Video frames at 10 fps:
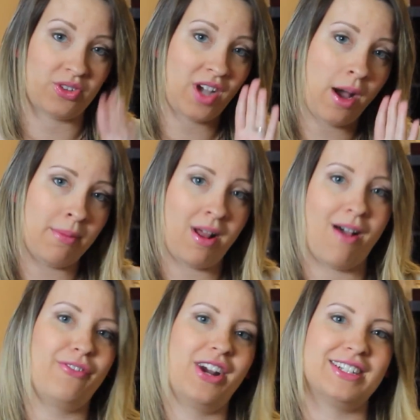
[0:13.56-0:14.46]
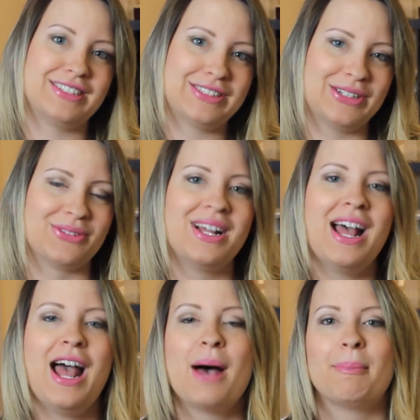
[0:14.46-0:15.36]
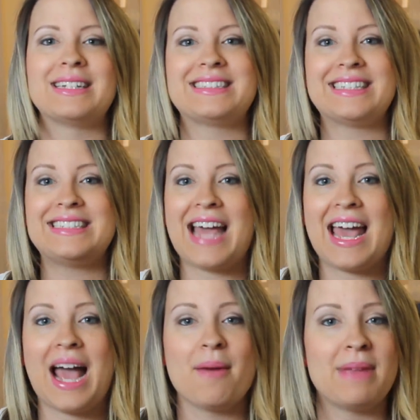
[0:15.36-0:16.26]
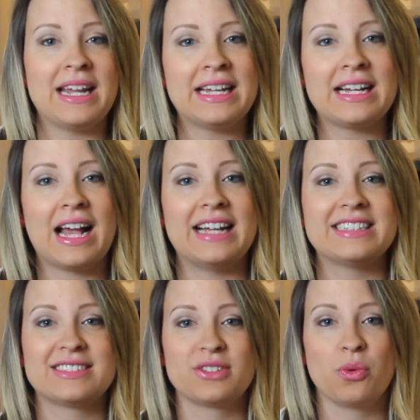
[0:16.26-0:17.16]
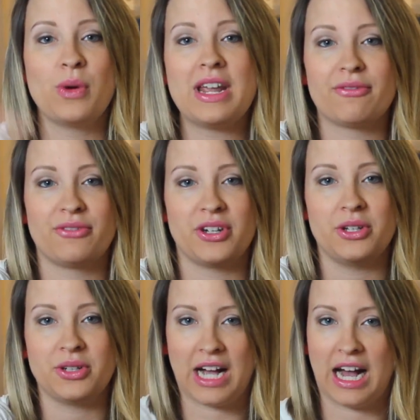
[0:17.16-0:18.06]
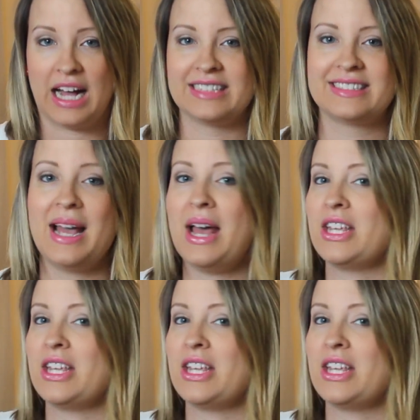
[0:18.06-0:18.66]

it's coming up very soon. But today I'm making a sweet for you guys.